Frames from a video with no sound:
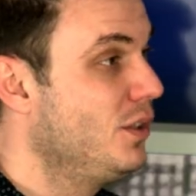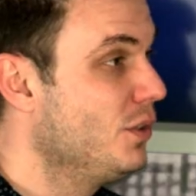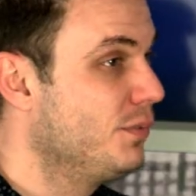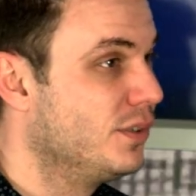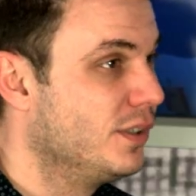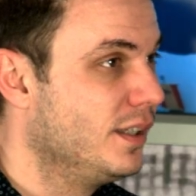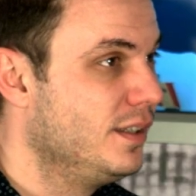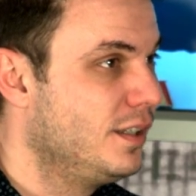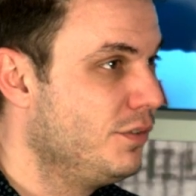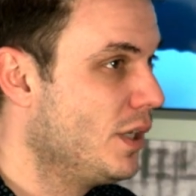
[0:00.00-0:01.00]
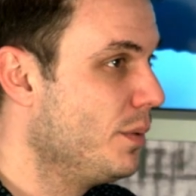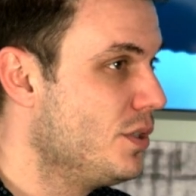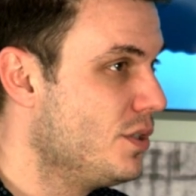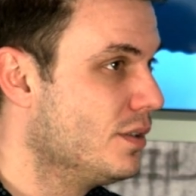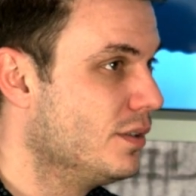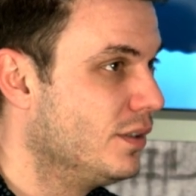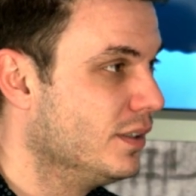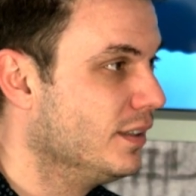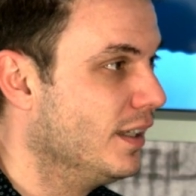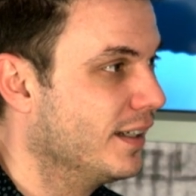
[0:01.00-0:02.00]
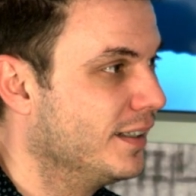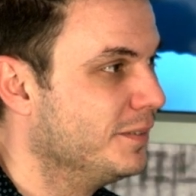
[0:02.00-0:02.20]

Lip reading: you for the interview. I wish you all the luck.